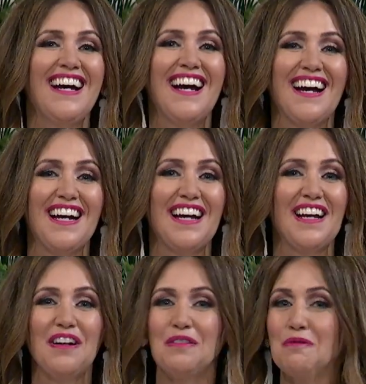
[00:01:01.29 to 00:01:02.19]
Uh,
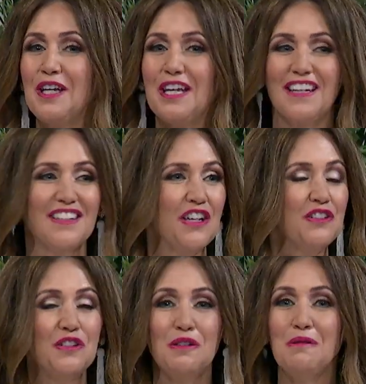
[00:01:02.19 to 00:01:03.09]
we can
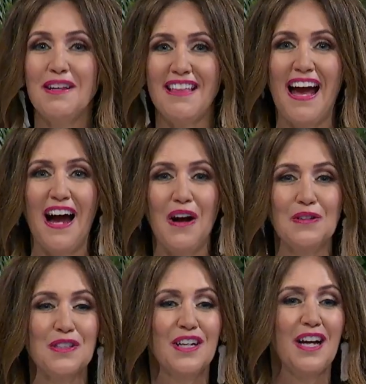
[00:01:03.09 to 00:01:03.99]
do
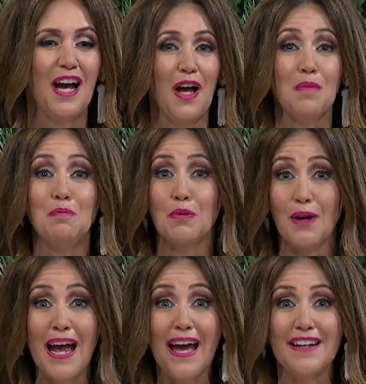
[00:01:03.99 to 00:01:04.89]
without uh,
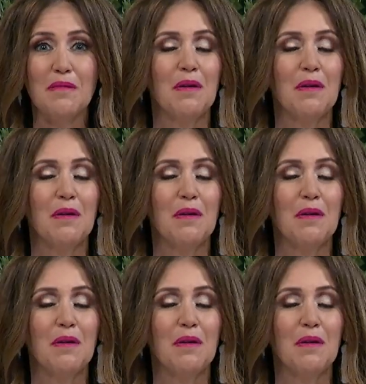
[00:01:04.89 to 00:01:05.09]
bread,